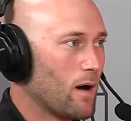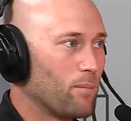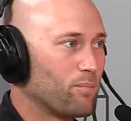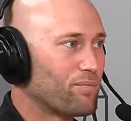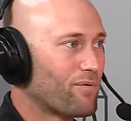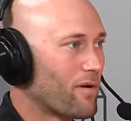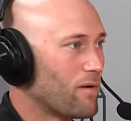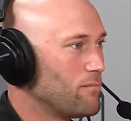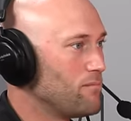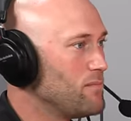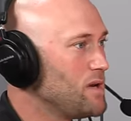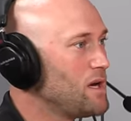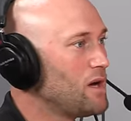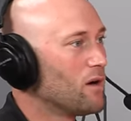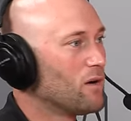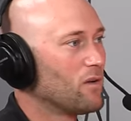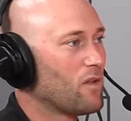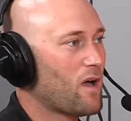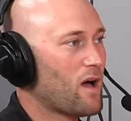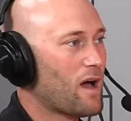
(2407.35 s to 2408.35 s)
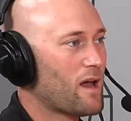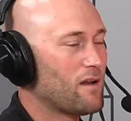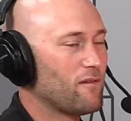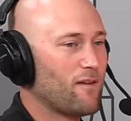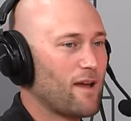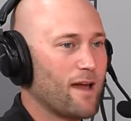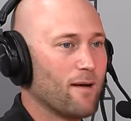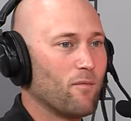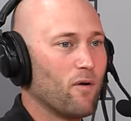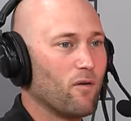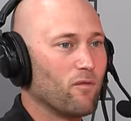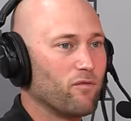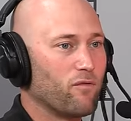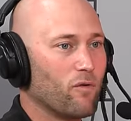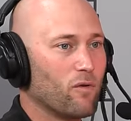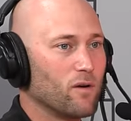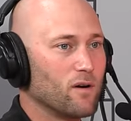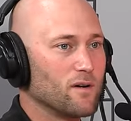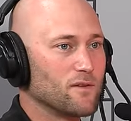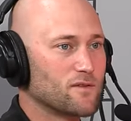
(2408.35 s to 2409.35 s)
a premier line of ammo
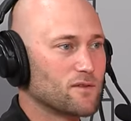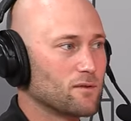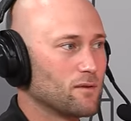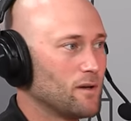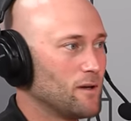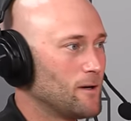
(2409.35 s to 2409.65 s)
for us.